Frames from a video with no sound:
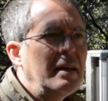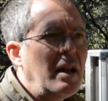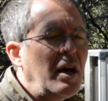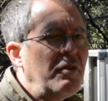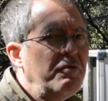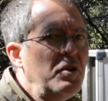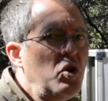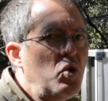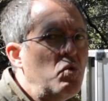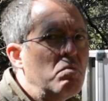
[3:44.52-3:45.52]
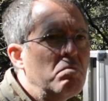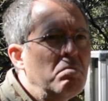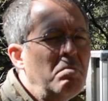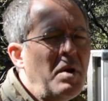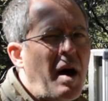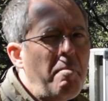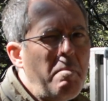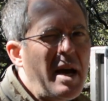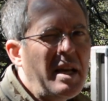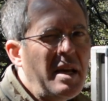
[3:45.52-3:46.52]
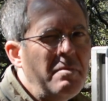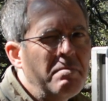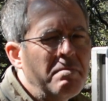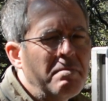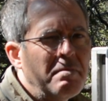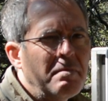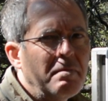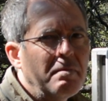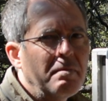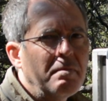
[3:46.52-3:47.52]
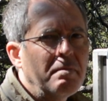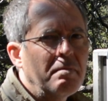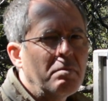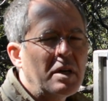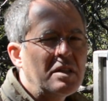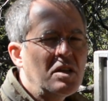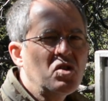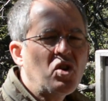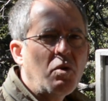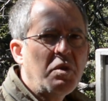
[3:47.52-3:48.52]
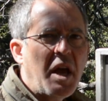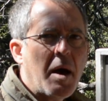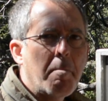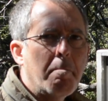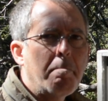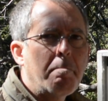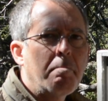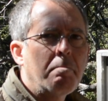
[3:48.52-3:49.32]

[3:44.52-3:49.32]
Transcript: not a few, not many, but it does start with M.